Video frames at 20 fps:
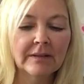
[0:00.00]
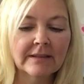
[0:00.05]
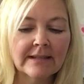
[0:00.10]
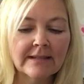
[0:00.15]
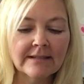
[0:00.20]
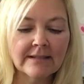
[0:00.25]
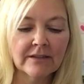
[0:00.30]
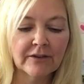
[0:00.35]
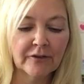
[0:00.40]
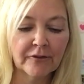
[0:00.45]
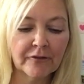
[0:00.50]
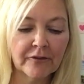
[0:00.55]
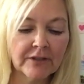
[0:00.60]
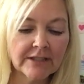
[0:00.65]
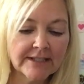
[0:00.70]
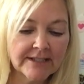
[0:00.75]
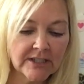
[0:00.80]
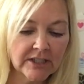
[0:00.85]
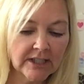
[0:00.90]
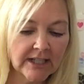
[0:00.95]
these in the
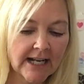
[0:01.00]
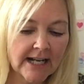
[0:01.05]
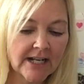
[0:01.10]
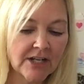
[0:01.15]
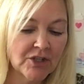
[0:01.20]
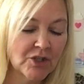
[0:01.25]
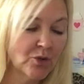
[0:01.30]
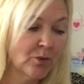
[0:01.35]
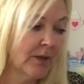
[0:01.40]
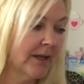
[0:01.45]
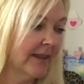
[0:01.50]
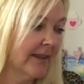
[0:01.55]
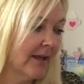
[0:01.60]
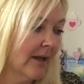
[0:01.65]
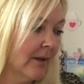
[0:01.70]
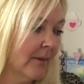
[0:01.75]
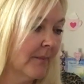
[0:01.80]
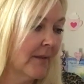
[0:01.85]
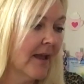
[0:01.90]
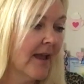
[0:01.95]
freezer and enjoy
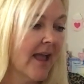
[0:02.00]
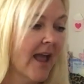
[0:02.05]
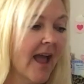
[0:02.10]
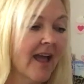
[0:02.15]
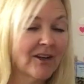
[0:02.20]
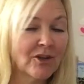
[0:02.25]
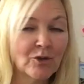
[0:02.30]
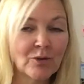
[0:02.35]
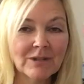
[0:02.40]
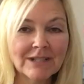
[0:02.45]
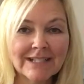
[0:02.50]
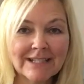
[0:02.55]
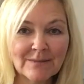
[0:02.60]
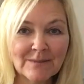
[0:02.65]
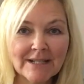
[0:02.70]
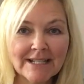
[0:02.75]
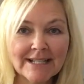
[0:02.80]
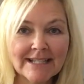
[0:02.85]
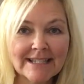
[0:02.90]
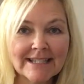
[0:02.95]
them at
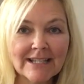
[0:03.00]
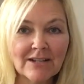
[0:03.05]
Christmas.